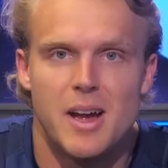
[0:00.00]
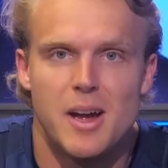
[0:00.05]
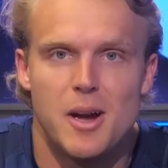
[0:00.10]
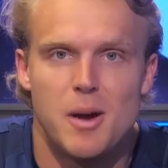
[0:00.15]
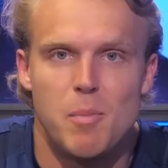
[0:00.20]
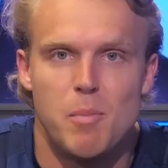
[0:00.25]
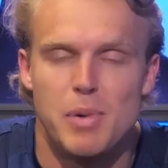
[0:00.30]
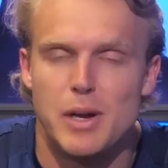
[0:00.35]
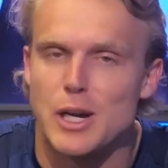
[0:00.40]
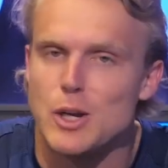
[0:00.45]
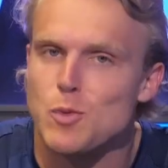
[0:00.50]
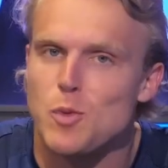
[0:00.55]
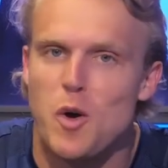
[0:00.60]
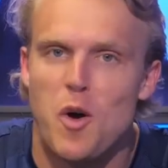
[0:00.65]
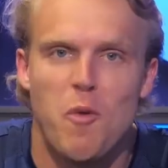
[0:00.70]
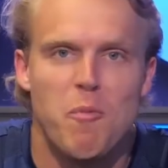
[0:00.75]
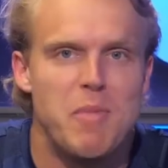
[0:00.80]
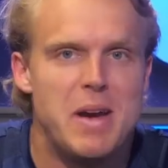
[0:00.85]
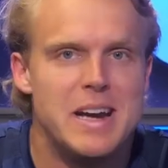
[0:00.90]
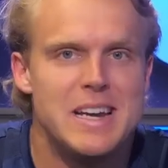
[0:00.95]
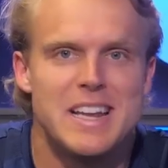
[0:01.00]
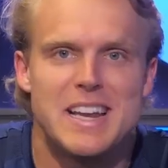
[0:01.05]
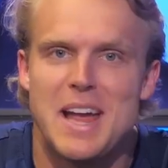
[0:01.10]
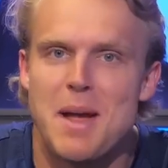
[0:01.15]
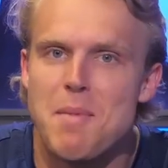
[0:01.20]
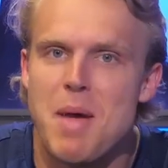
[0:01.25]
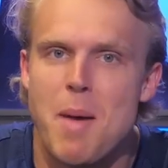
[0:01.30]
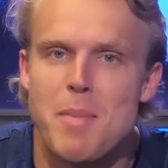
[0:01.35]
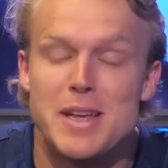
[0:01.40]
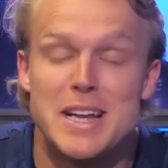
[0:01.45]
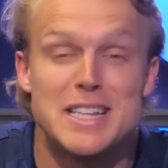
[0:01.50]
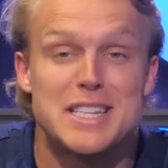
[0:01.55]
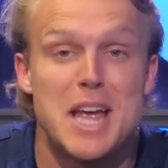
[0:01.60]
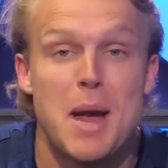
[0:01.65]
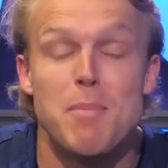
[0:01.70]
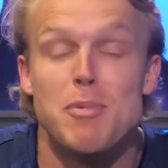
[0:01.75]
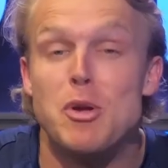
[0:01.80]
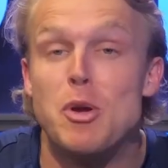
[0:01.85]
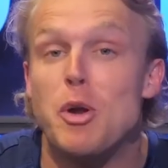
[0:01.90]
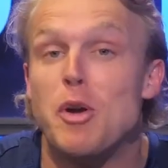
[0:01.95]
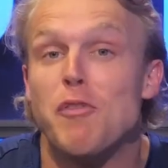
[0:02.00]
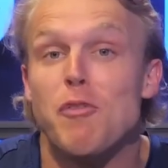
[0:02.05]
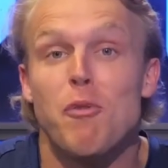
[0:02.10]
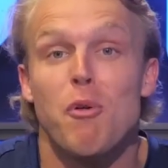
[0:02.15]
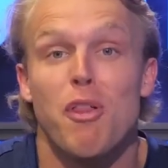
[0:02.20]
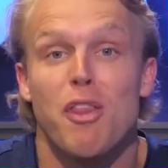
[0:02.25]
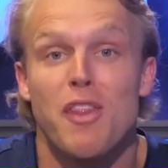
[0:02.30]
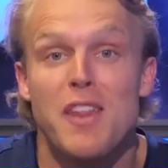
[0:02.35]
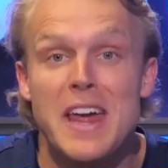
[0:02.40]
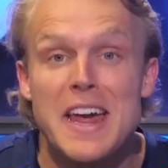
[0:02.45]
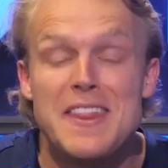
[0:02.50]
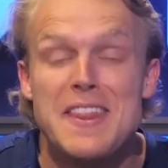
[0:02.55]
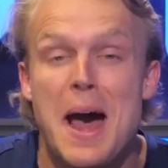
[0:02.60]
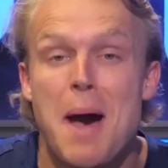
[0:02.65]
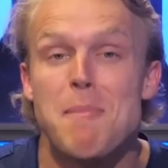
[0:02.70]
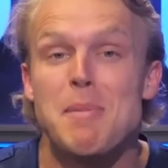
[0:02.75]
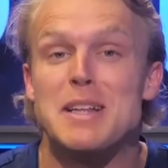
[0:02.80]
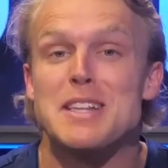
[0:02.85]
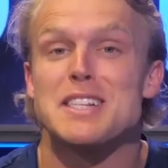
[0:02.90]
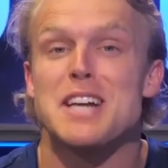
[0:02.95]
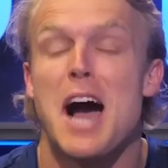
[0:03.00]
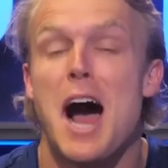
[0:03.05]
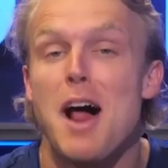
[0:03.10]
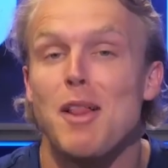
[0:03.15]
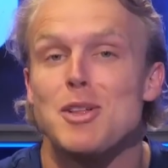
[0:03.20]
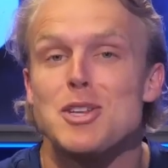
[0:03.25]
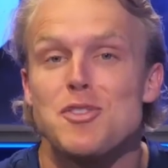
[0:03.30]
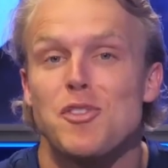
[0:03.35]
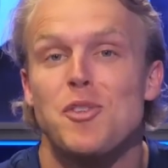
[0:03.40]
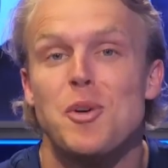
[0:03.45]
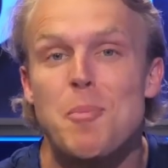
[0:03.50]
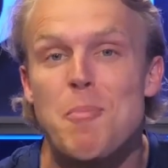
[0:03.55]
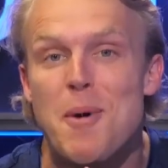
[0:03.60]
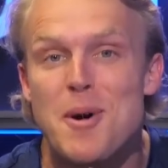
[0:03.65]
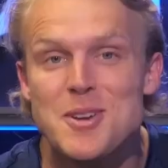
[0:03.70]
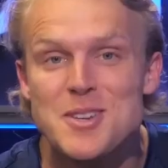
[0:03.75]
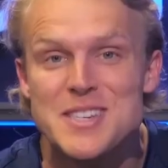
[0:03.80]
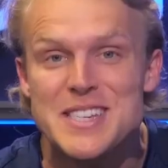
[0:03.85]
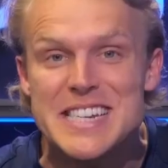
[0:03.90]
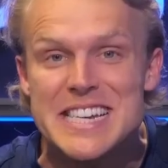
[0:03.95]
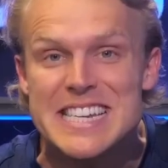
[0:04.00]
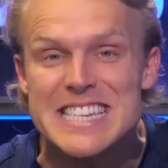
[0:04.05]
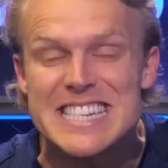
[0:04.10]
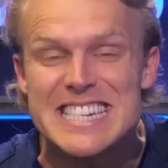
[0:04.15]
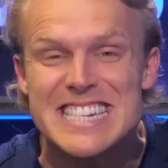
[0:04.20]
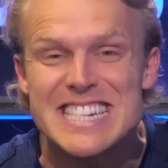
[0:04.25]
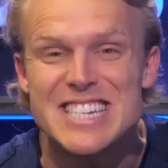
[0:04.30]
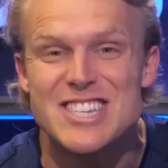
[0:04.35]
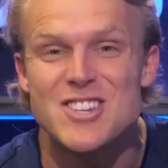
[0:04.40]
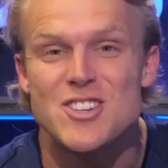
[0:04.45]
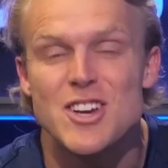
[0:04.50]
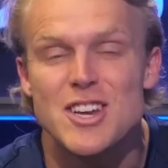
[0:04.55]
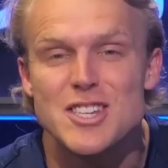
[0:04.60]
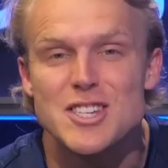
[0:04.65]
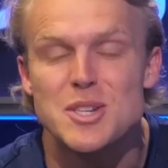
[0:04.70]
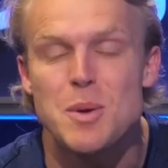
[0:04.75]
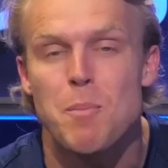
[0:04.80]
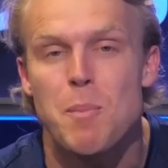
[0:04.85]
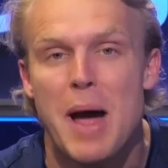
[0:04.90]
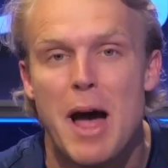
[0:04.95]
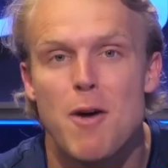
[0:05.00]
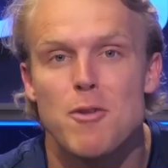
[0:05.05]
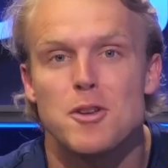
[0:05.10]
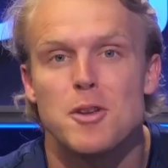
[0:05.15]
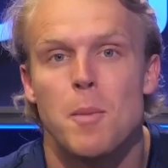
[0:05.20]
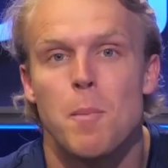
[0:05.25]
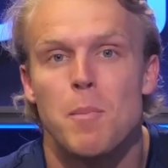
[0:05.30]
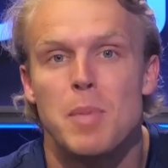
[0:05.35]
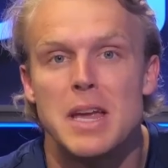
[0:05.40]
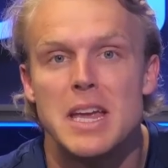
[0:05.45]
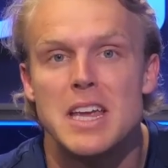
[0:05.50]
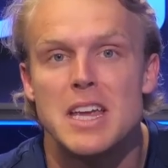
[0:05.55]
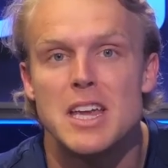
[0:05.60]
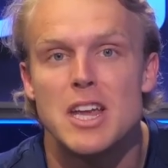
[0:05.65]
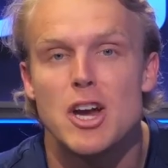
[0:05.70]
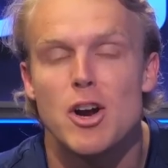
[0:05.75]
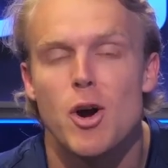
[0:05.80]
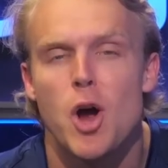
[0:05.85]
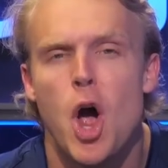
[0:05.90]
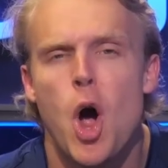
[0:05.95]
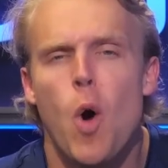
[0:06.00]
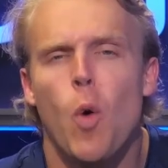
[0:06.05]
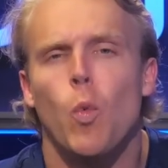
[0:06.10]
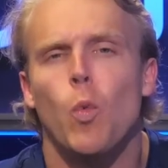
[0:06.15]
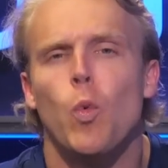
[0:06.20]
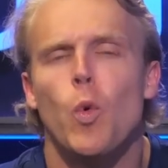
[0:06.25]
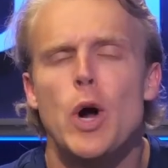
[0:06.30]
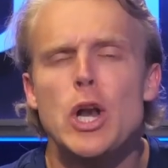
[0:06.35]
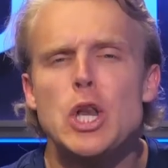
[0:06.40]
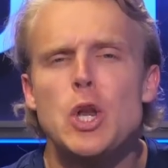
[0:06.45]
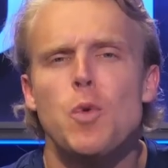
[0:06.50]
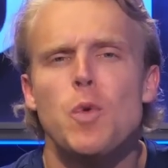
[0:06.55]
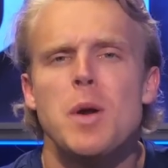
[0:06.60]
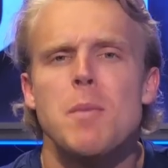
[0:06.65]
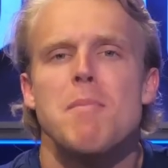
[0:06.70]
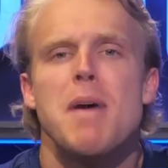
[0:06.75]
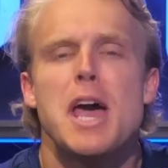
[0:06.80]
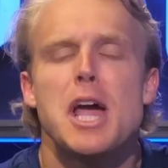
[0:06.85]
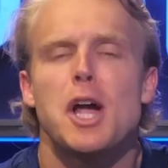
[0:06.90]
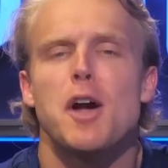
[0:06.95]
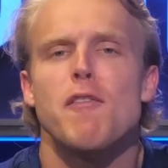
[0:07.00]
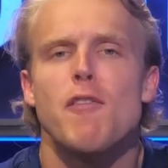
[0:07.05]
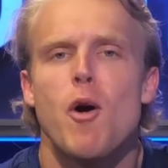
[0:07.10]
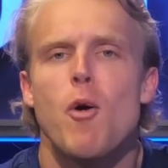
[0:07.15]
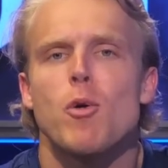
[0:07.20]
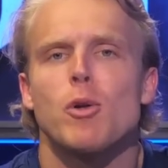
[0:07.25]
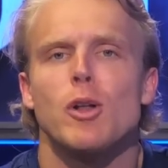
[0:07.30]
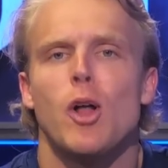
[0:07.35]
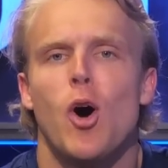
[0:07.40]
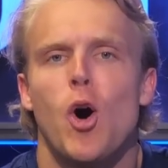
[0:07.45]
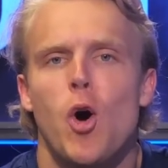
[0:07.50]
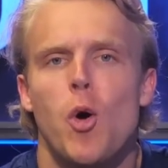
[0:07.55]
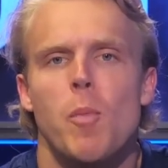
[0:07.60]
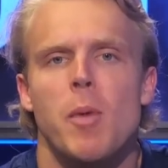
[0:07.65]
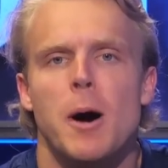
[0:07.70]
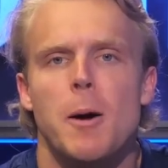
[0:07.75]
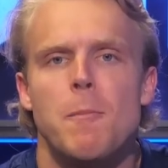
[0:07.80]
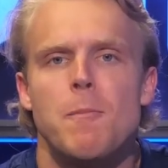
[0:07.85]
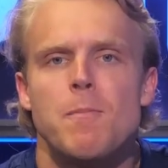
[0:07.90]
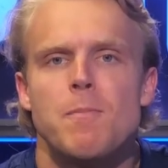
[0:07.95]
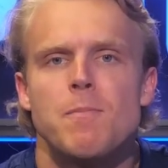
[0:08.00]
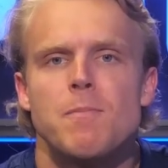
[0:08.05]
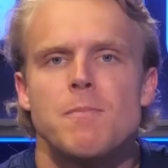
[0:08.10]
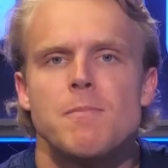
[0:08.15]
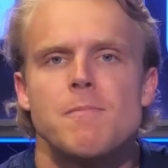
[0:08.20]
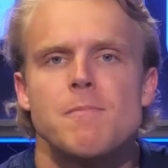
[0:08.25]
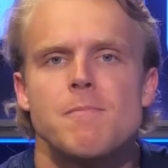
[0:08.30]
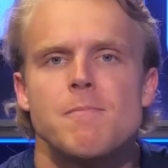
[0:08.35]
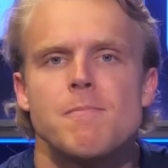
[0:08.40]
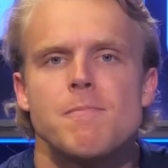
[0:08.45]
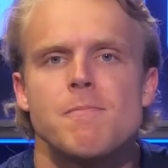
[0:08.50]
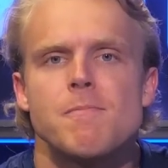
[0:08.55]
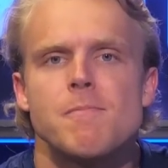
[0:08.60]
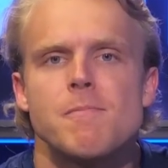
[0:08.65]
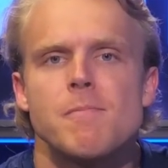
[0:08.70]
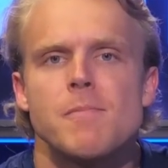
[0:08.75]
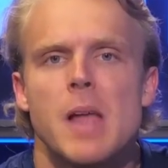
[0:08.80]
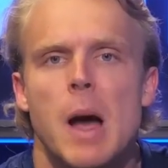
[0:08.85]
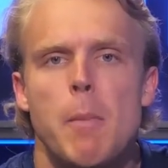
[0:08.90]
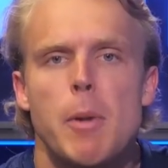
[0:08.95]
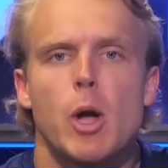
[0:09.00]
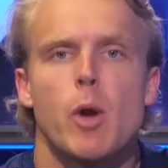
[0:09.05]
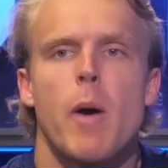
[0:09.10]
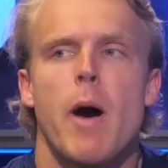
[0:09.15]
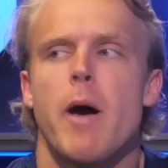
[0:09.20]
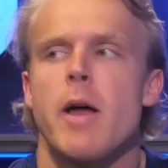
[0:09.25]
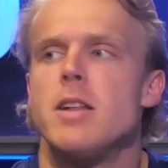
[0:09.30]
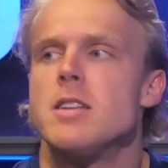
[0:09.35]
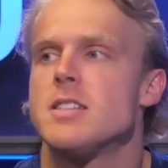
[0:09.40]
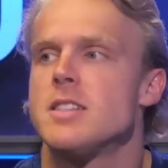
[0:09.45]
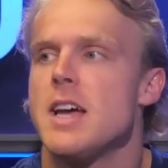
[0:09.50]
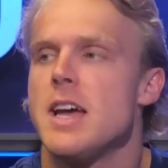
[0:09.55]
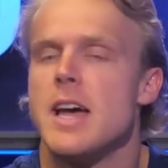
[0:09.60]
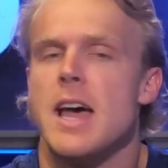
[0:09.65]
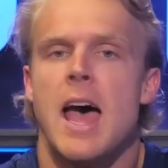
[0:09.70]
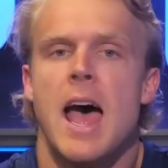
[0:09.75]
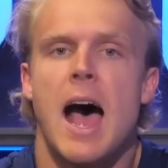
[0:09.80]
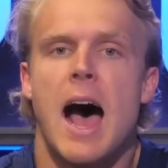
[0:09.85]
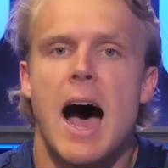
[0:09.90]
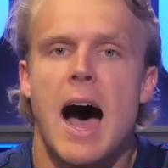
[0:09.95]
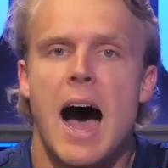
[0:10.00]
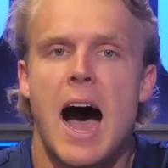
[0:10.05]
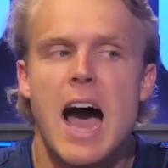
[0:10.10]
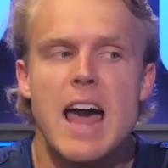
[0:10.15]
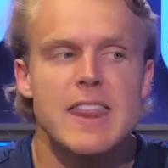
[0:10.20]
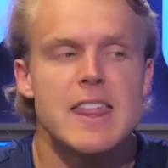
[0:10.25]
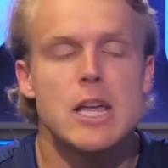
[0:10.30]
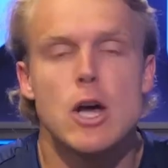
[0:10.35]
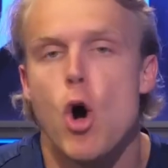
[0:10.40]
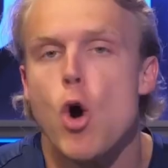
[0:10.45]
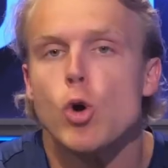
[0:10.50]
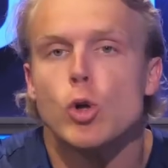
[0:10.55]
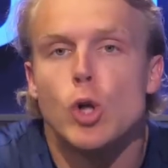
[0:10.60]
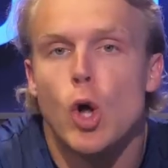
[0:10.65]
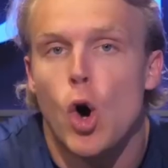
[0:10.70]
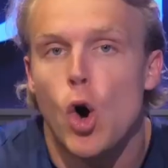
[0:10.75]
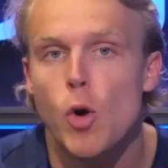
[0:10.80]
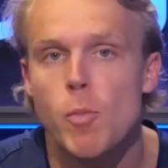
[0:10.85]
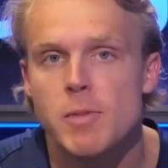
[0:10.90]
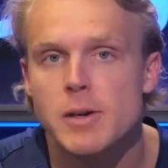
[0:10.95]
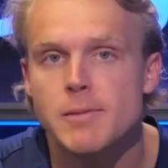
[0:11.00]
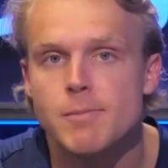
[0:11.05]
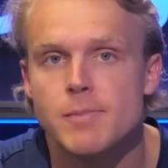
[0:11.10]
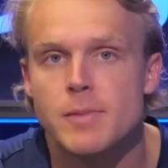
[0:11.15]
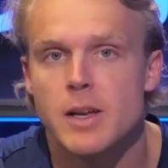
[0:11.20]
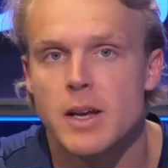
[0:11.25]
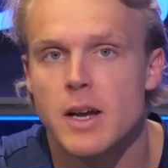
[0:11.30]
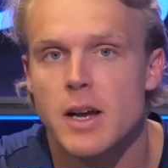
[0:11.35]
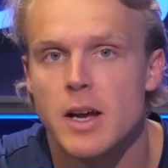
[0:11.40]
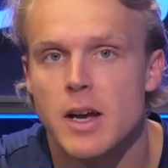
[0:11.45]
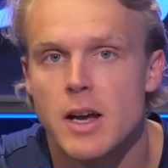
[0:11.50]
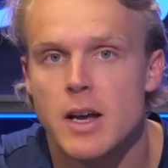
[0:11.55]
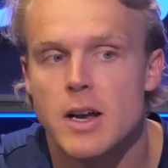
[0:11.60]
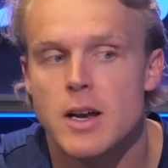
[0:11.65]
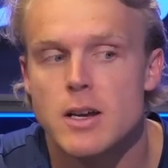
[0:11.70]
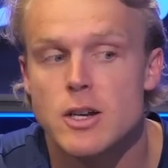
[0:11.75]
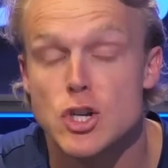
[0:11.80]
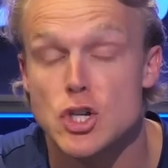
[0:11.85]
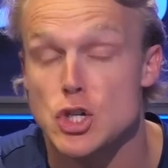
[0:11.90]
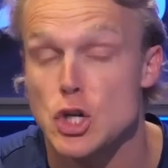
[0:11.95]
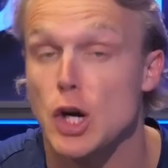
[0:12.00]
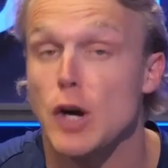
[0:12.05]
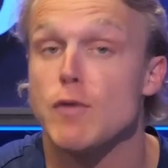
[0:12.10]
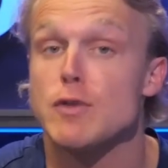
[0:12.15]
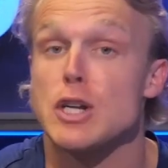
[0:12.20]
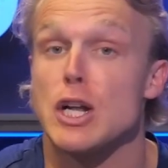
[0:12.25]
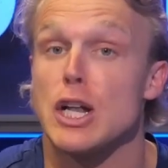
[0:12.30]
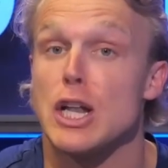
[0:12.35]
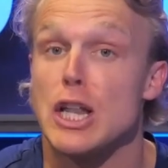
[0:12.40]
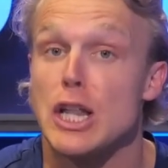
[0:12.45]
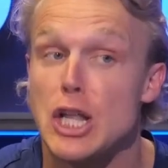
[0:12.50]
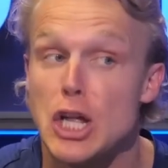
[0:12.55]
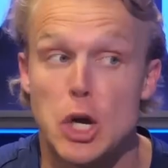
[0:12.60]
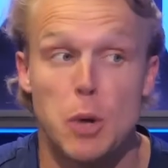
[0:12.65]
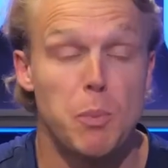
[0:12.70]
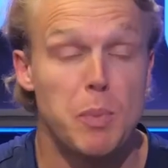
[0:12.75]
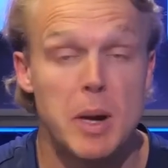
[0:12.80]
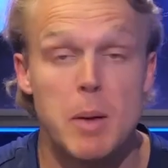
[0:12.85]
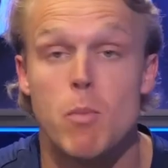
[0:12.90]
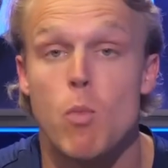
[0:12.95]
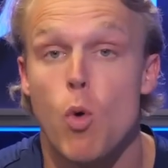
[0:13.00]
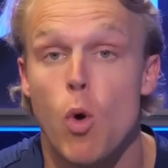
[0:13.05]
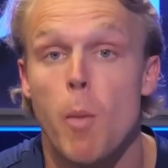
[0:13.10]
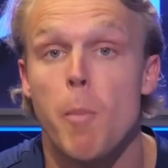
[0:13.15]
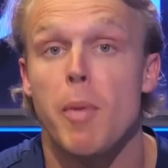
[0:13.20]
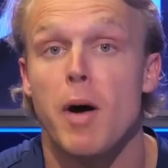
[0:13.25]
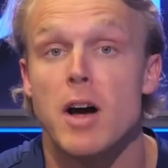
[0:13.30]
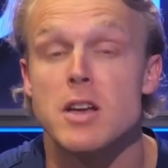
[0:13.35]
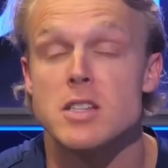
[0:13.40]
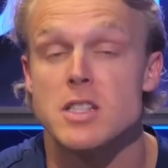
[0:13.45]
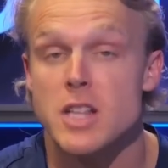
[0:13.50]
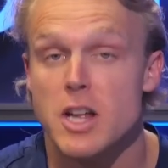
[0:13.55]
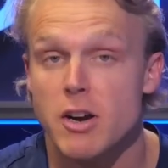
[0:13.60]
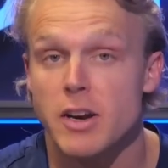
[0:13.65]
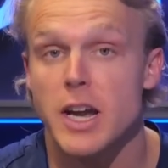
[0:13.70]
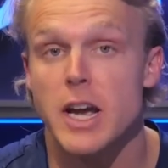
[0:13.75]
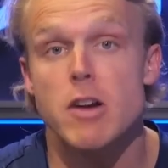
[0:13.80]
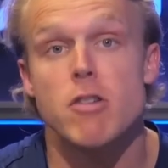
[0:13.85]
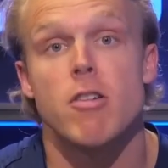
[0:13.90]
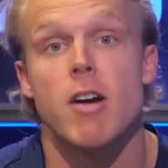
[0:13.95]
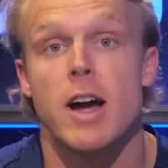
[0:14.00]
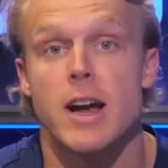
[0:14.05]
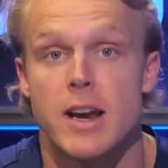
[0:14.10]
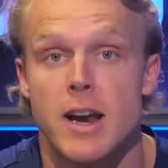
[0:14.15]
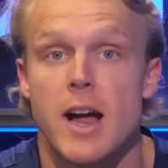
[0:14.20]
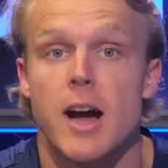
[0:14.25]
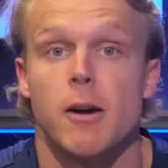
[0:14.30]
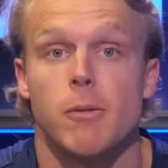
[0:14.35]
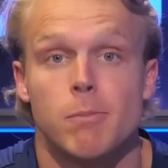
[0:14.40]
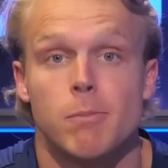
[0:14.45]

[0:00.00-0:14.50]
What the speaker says: Big 12 Media Day, baby. It's a beautiful thing. That means college football season is just about to be here. What do we make of Oklahoma? I'm going to go ahead and say it. I think Oklahoma deserves a little bit more buzz than they're getting right now.